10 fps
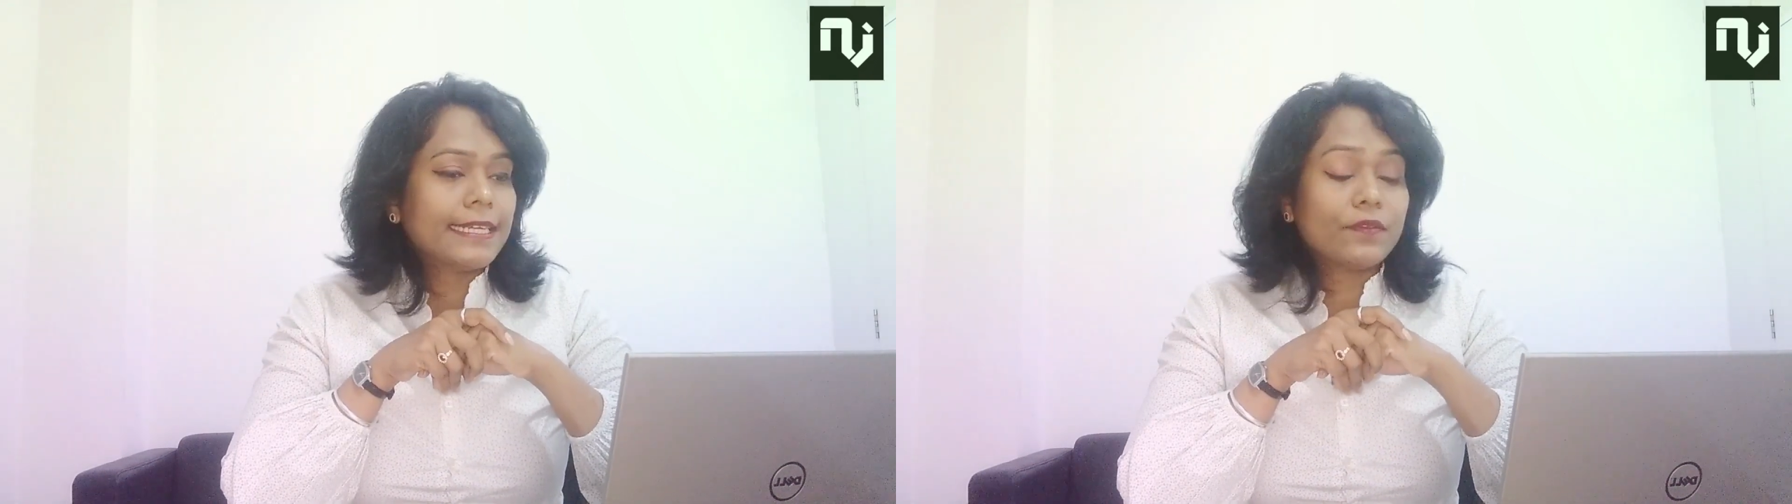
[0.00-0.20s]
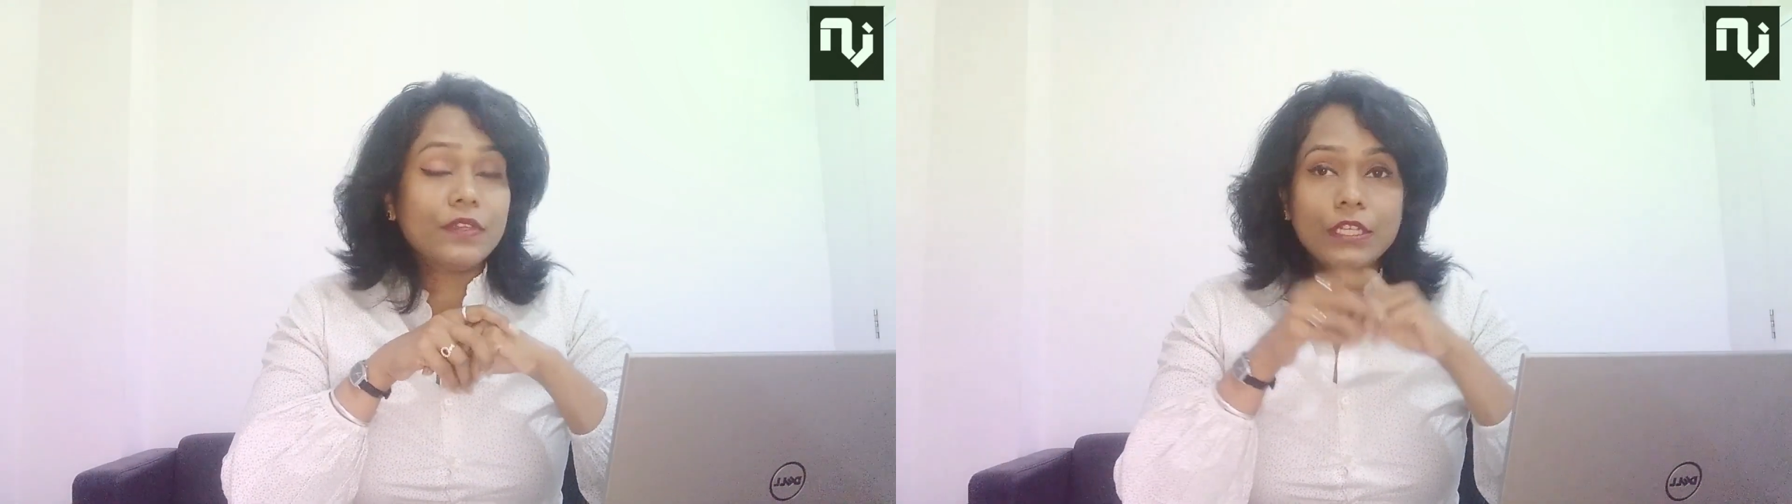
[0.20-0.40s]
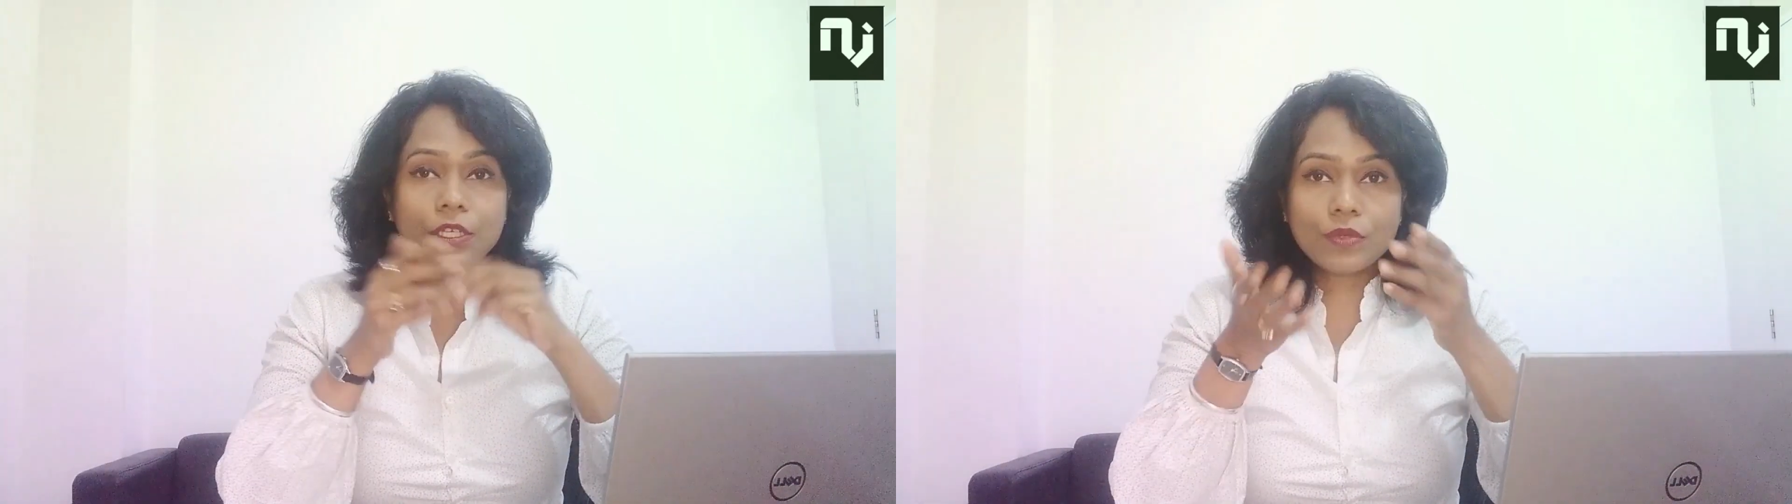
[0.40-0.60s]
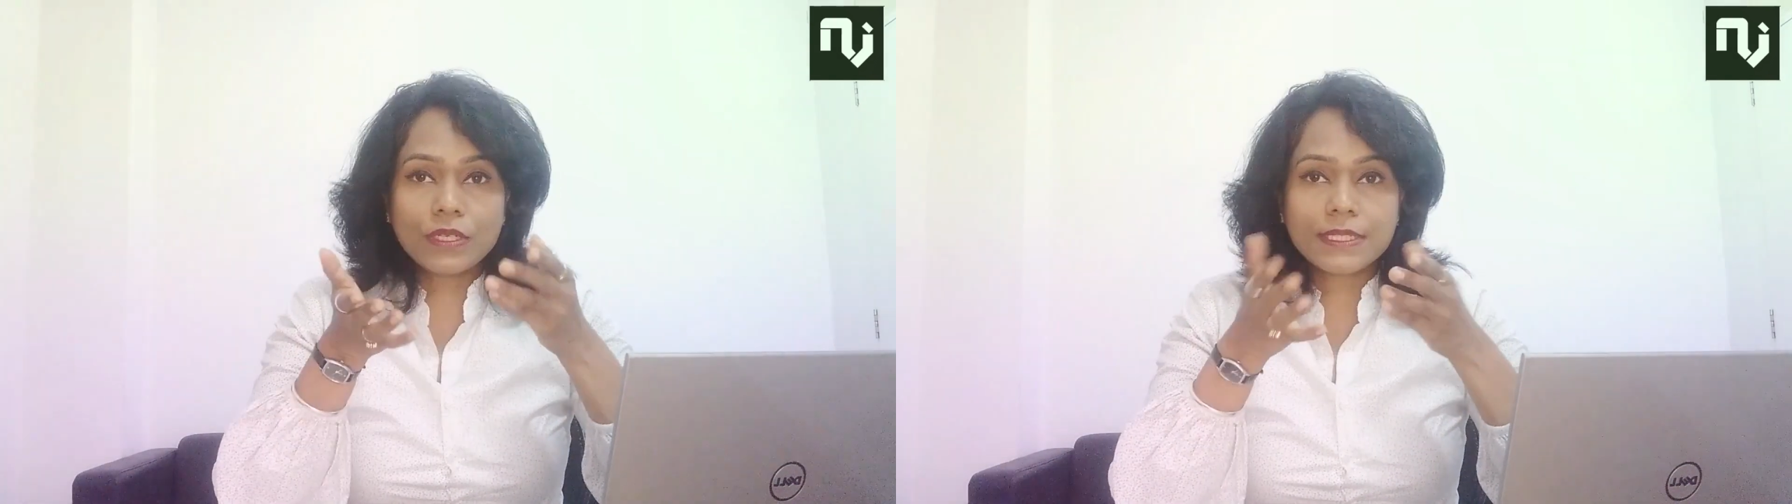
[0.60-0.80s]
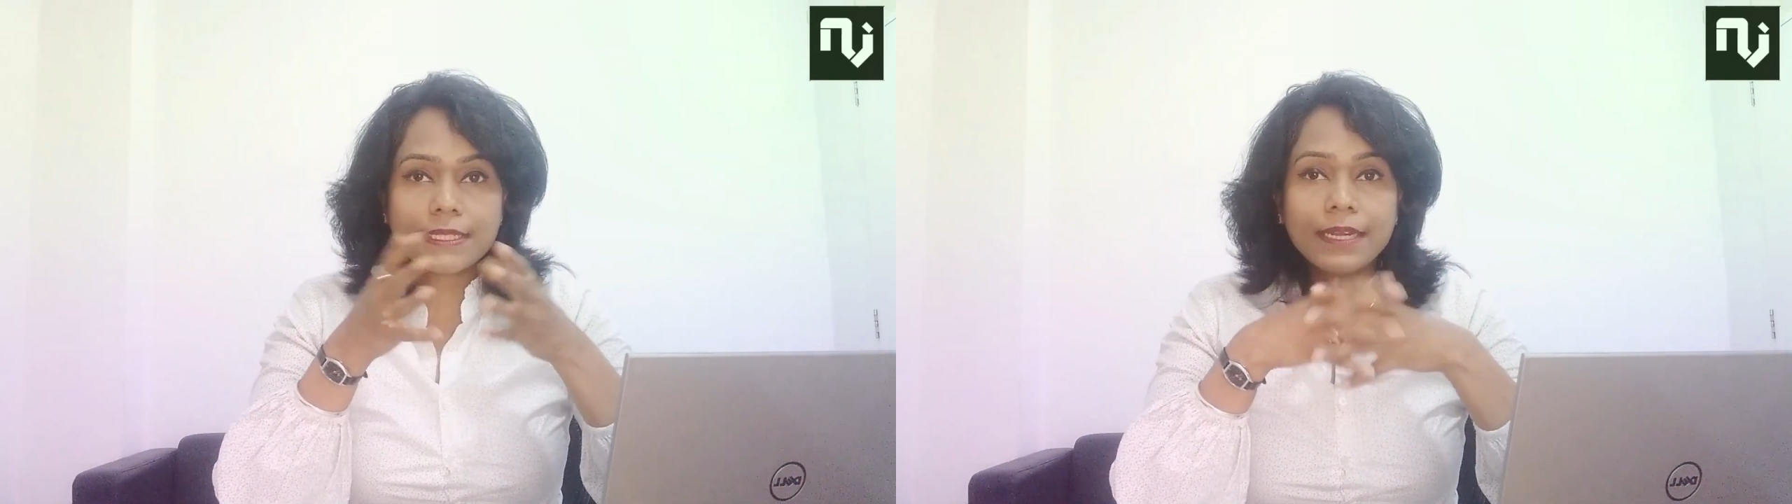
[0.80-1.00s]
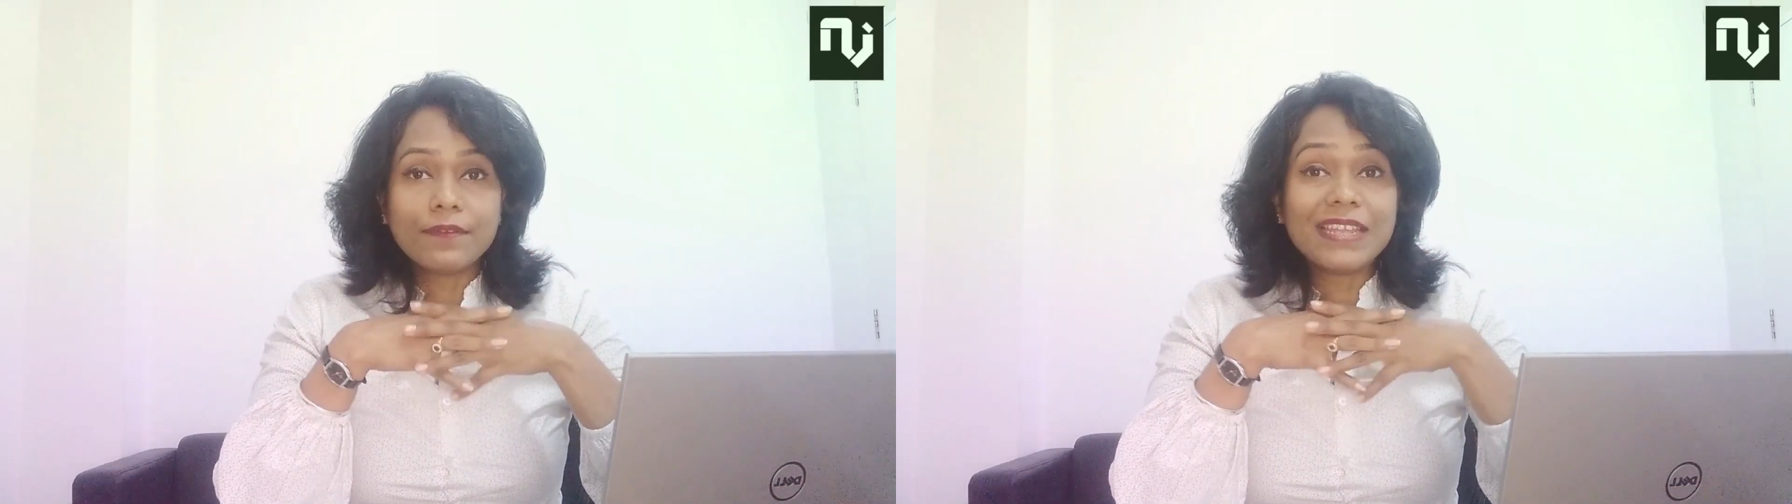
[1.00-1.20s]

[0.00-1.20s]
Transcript: We need to understand